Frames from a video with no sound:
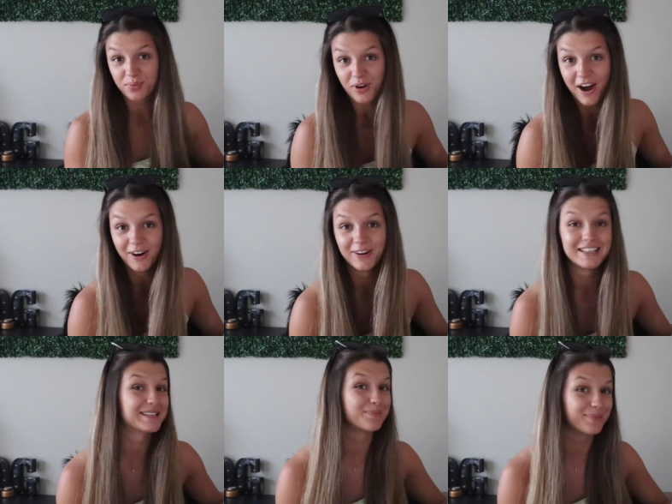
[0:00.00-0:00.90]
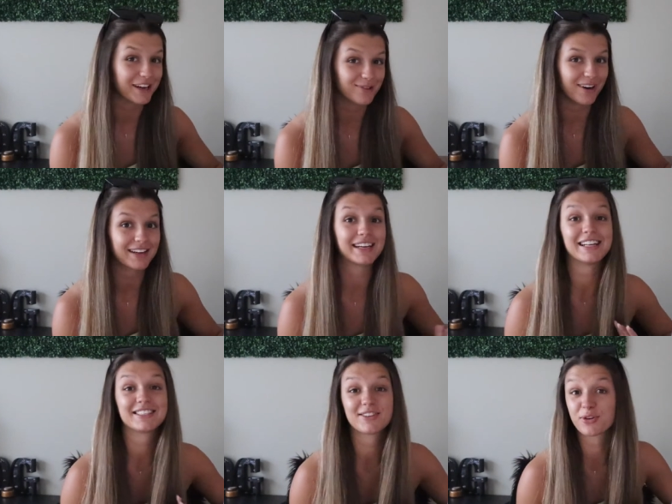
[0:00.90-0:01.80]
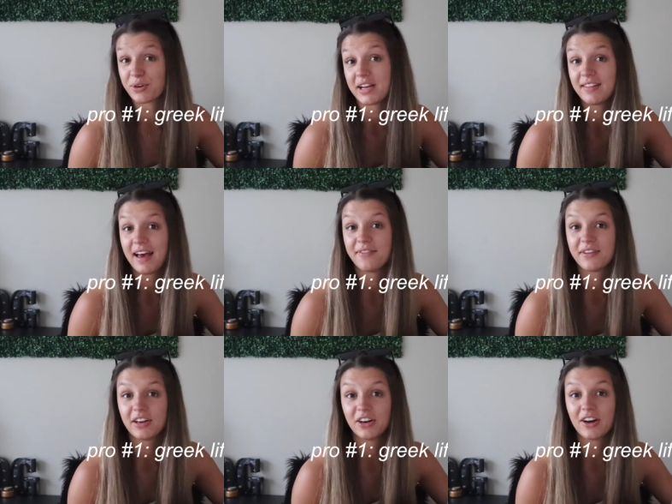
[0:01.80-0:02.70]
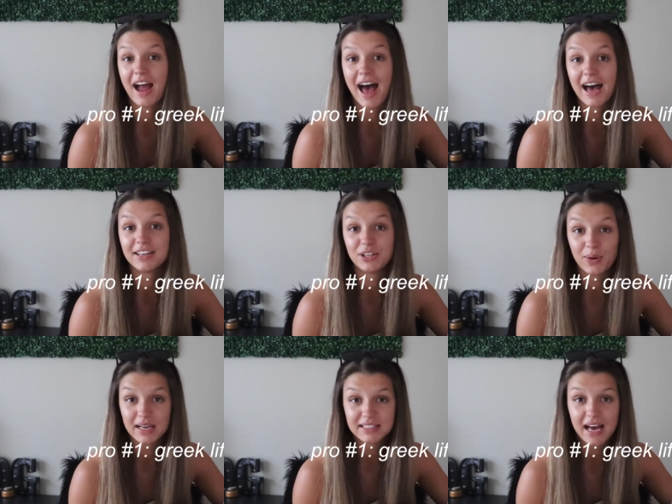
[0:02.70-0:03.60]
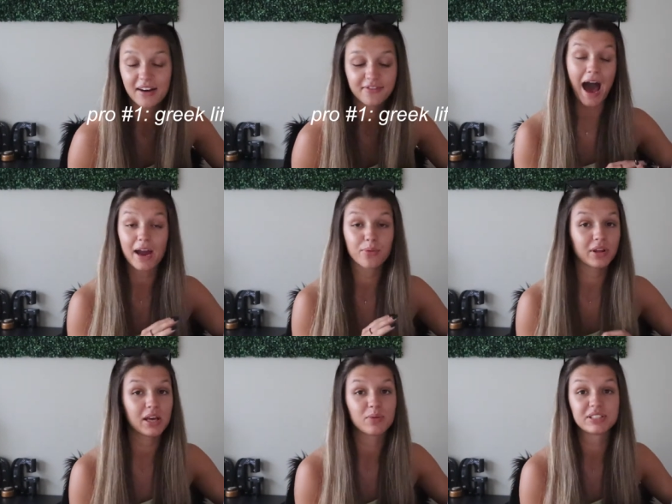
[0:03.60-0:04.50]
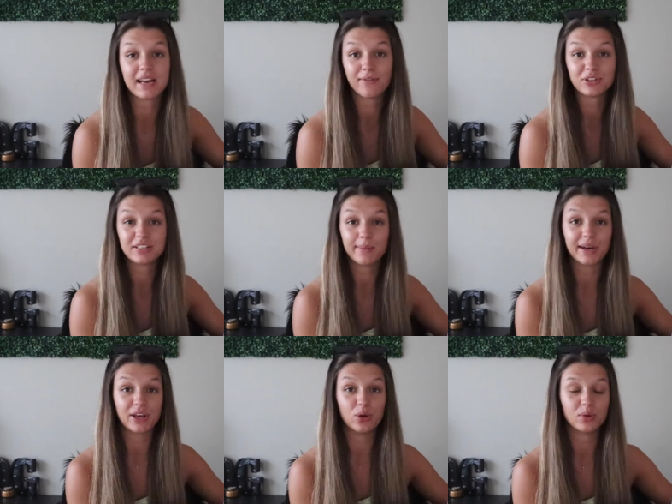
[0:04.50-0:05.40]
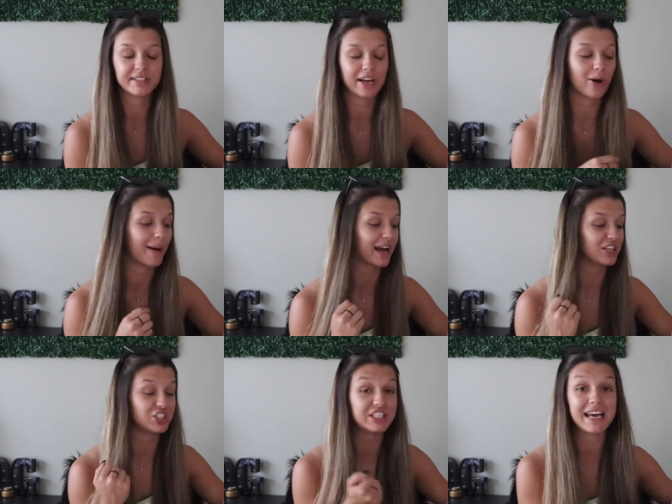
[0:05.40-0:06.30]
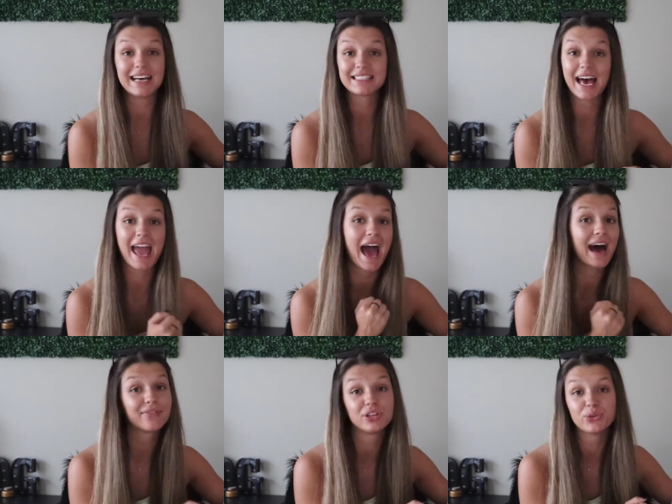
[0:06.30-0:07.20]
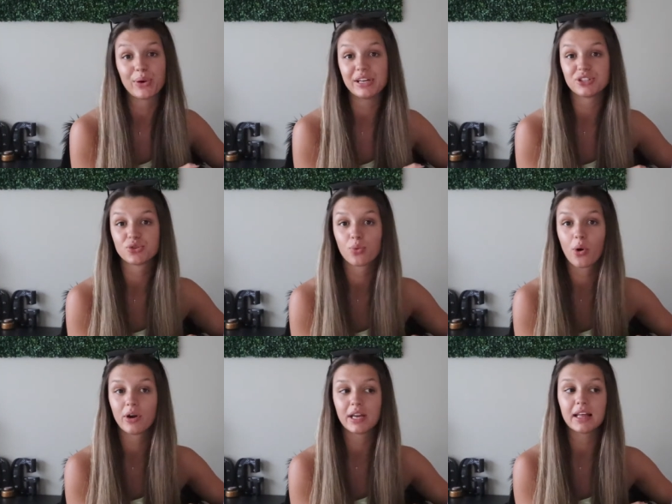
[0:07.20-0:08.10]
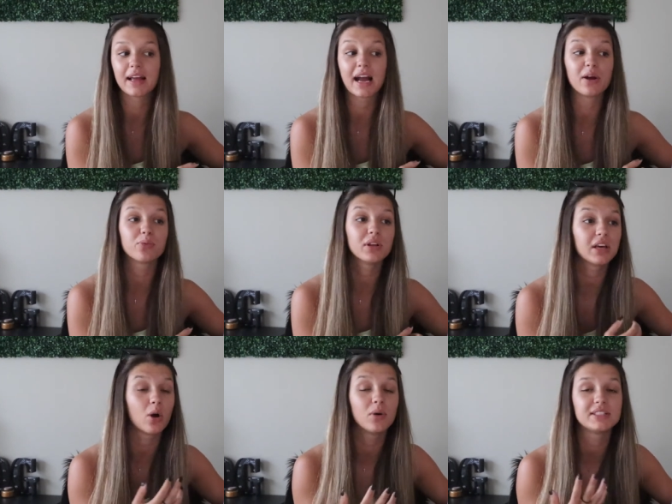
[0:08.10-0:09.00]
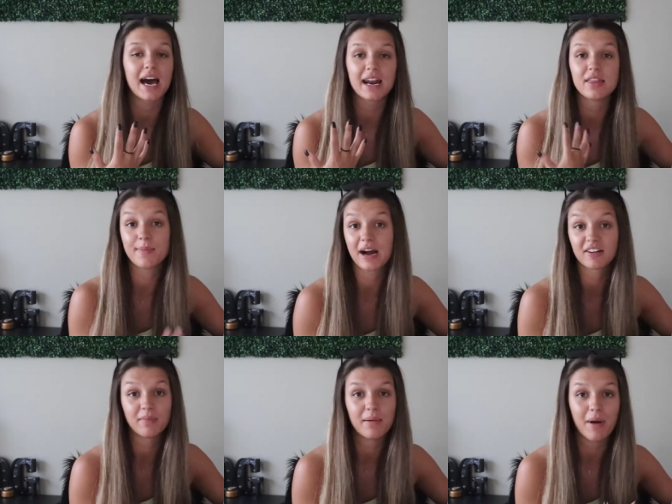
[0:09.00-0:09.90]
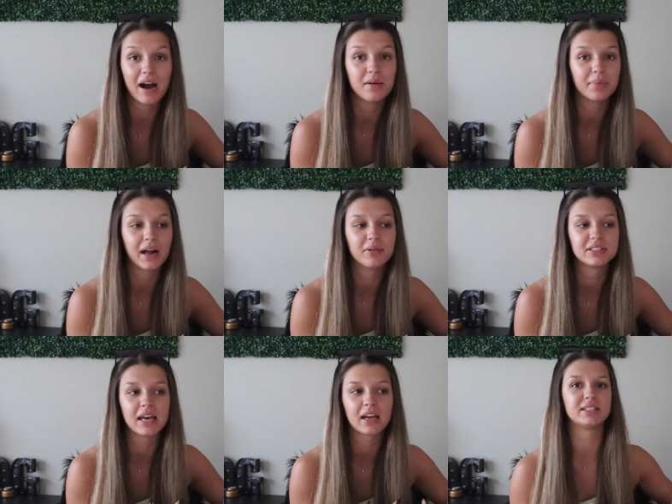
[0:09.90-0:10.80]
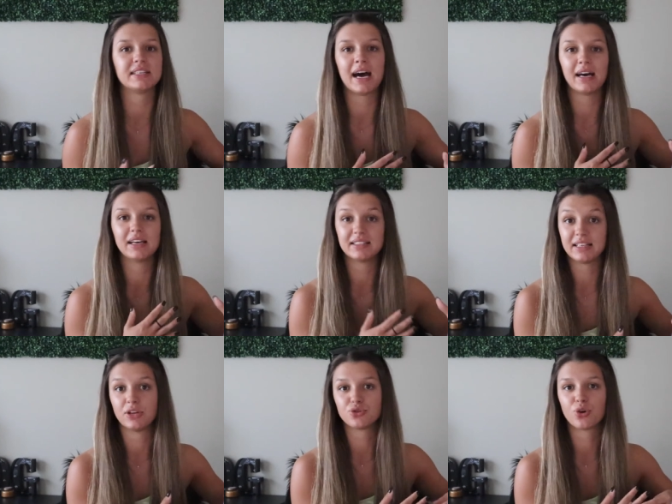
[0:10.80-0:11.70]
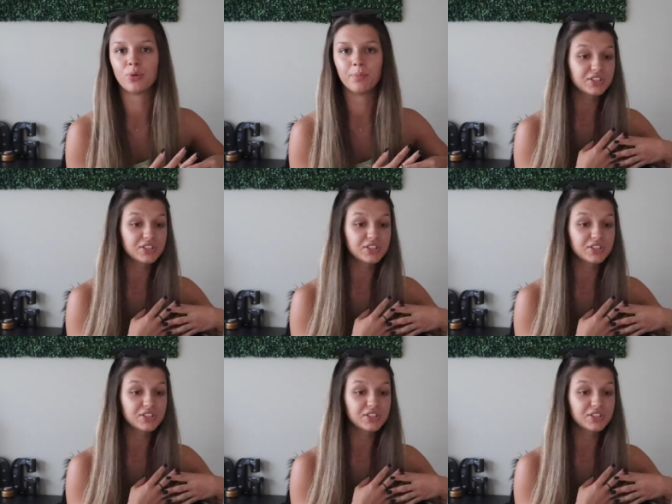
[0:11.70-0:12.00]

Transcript: pro is a big one, and it's the Greek life here at USF. I really was never somebody who was like, oh my gosh, yes, I have to join a sorority. Like, I really always had it in the back of my mind, but I was like, it's not essential.